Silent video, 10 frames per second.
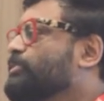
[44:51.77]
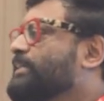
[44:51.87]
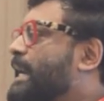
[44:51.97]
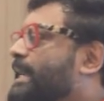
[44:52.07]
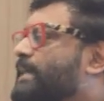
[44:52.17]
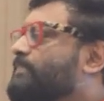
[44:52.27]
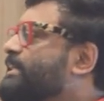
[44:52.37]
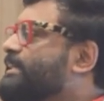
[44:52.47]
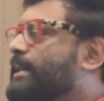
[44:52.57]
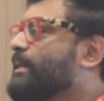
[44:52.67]
to track and
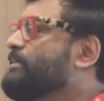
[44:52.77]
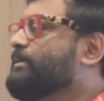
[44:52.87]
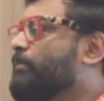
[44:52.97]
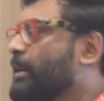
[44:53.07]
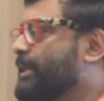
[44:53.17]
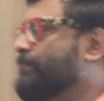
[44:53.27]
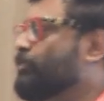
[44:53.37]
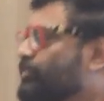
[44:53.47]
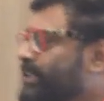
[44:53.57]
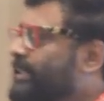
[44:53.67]
retrack and
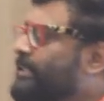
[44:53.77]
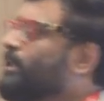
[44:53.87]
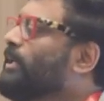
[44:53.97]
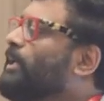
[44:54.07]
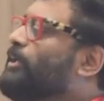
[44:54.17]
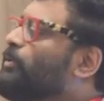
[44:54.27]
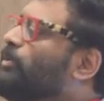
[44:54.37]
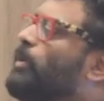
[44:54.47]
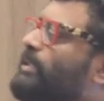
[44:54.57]
remarket, provided you are